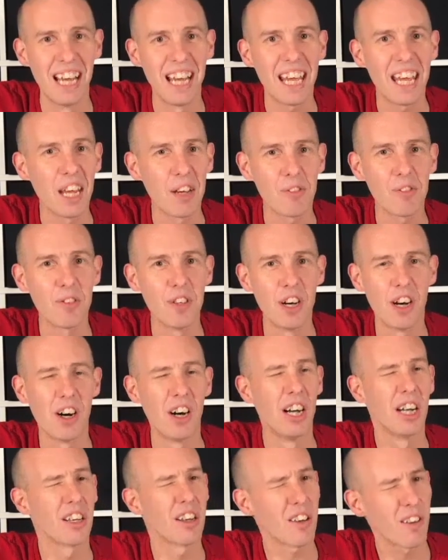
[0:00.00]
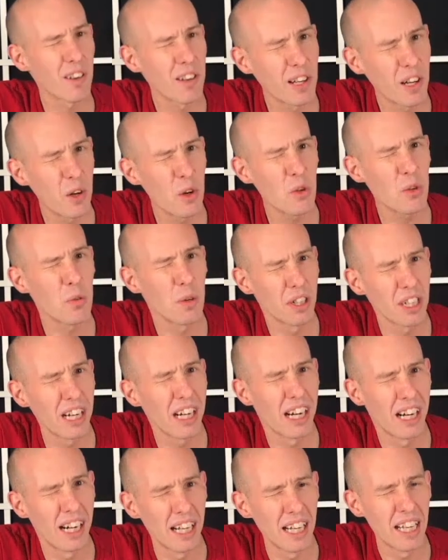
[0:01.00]
If not, close one
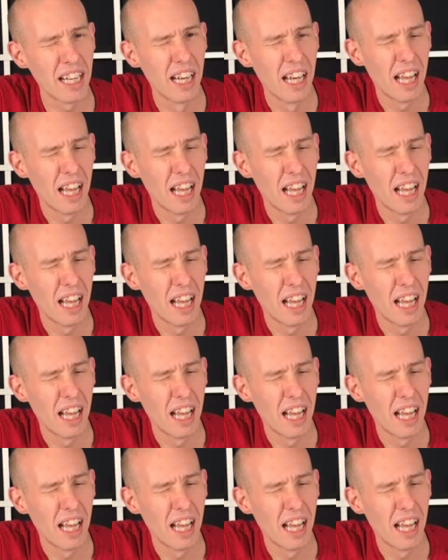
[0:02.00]
eye